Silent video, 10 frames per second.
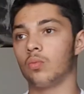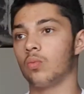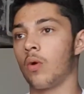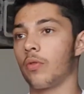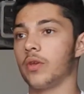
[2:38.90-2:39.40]

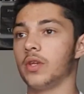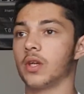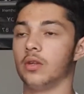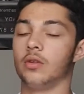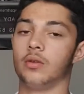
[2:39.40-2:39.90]
one thing you
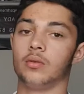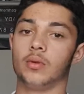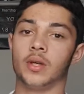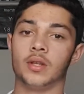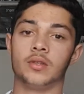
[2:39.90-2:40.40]
can do
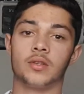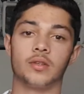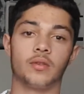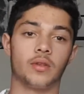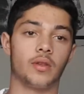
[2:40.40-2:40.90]
is
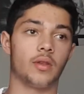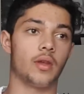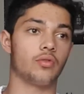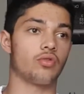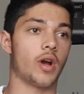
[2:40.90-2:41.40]

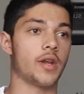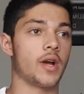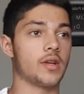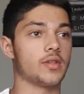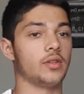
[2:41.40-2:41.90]
try and
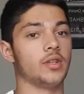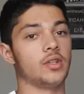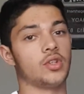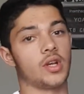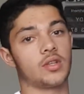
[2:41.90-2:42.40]
isolate your
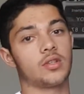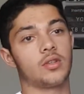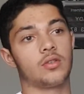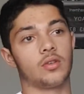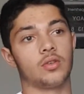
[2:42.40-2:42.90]
chest.
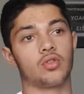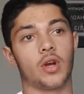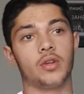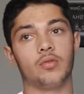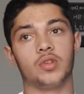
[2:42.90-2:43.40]
So try
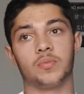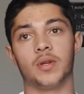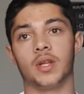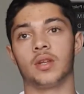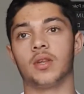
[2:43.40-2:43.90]
and do as
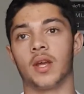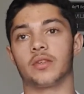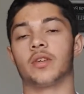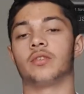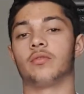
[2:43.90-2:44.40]
many
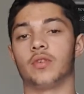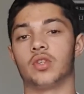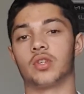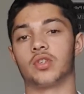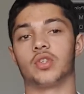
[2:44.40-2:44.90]
exercises for your
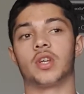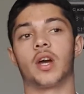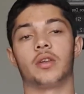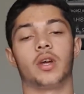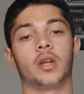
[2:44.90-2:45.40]
chest as you
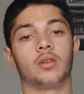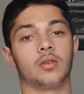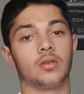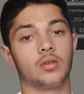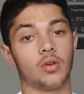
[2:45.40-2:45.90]
can and
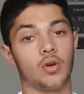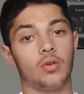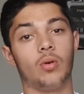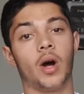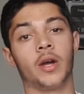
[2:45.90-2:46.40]
go
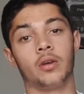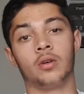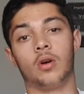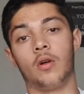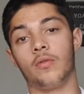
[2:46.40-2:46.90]
lighter
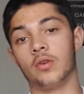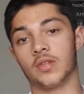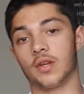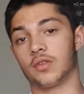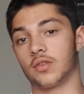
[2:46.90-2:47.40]
on those
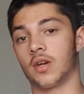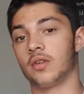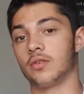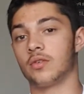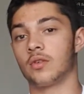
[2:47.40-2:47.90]

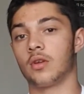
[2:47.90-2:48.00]
exercises.